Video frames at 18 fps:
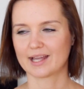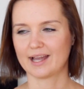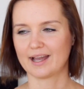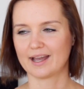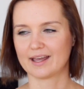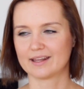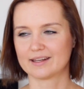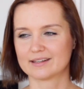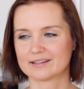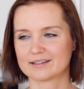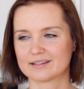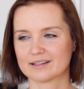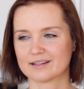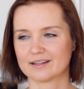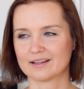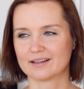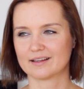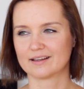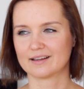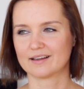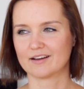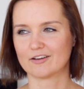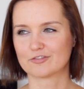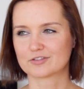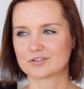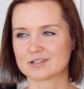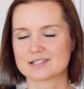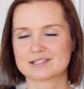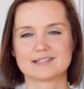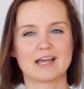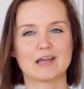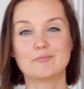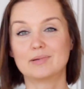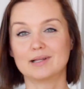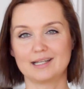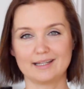And of course
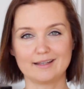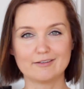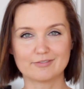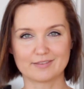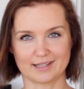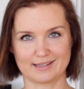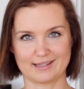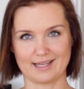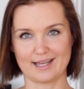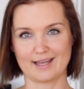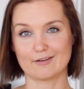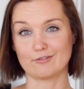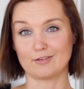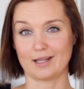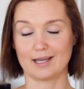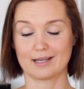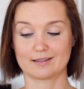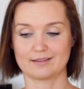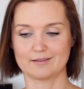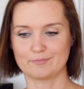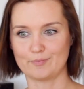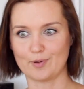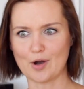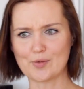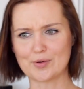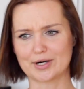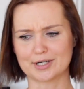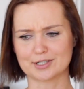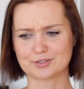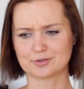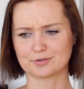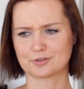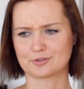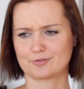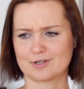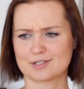they believe that they have like the power
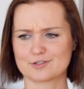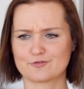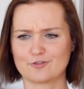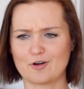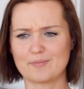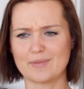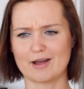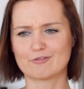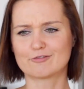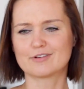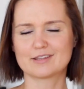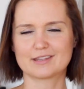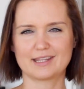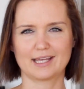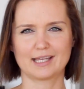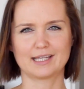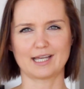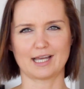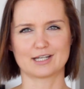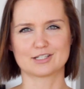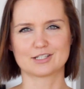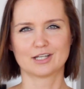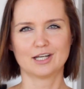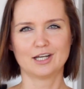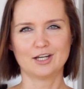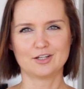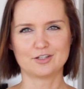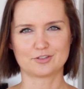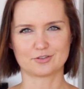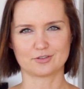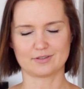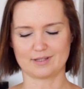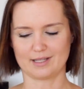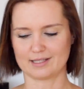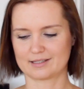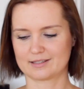to transform everything, and
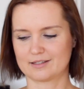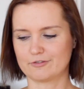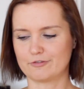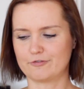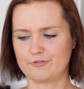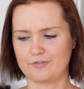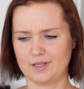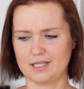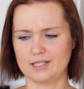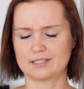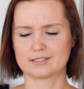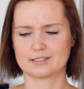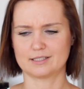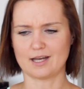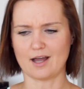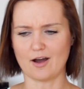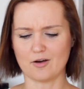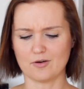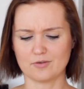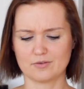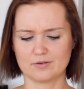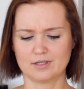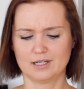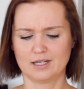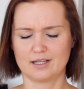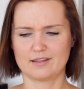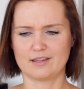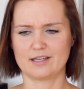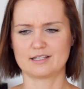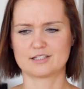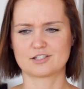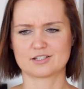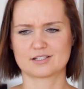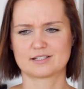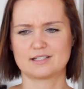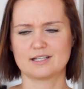that the feet now, they
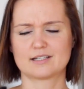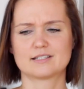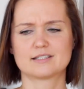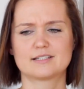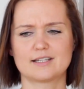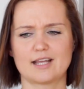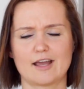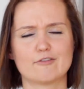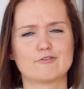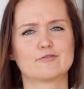just didn't,